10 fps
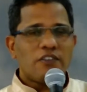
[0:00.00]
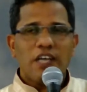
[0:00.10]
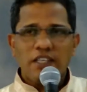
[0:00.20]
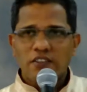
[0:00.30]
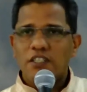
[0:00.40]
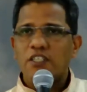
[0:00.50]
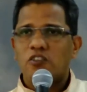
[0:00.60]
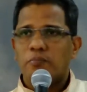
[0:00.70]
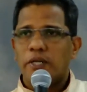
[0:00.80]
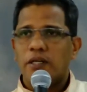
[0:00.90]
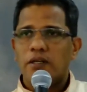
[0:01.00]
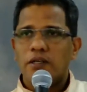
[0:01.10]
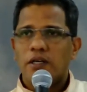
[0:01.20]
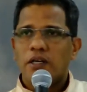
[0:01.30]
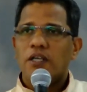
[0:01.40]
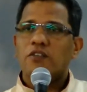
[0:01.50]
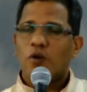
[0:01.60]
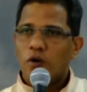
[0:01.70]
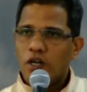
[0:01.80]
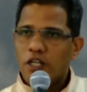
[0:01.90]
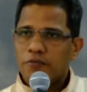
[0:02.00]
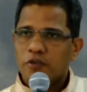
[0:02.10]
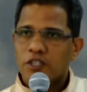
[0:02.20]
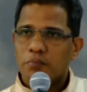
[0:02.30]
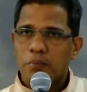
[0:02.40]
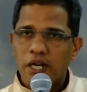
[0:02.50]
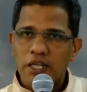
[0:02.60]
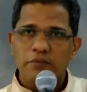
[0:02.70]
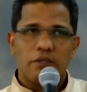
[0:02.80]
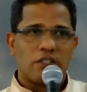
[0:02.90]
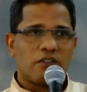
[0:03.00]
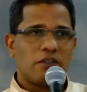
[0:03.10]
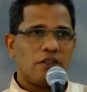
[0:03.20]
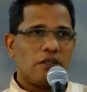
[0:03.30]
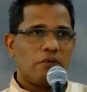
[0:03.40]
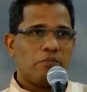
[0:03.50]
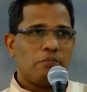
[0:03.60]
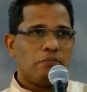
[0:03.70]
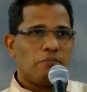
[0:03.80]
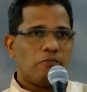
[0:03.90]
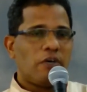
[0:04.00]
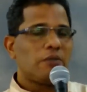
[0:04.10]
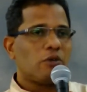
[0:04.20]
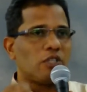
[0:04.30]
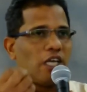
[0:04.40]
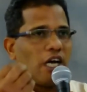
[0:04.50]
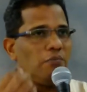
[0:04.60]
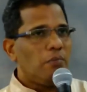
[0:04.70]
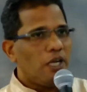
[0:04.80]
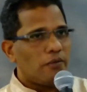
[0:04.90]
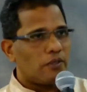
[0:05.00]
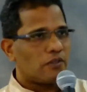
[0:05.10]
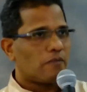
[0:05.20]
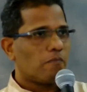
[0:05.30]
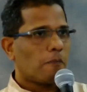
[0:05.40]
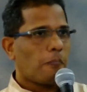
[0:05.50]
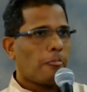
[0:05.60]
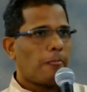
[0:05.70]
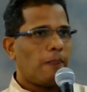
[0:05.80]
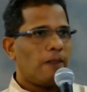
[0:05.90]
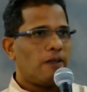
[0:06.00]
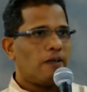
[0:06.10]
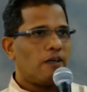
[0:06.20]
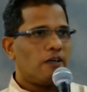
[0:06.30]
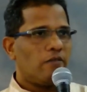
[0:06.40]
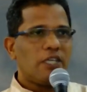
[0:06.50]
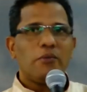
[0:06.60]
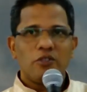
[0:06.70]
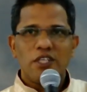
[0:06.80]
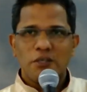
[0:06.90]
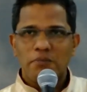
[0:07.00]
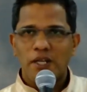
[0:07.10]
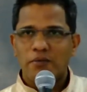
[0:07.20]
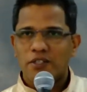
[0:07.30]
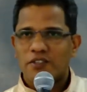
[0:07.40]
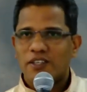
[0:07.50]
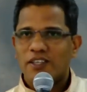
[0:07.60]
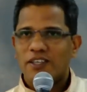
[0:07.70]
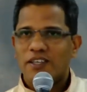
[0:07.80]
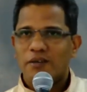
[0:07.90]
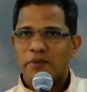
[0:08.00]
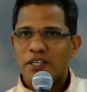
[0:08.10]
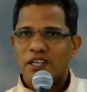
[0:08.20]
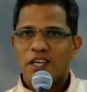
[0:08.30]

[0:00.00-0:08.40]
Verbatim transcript: chastisement is only for the believers. What about the unbelievers? What about the unbelievers? Eh?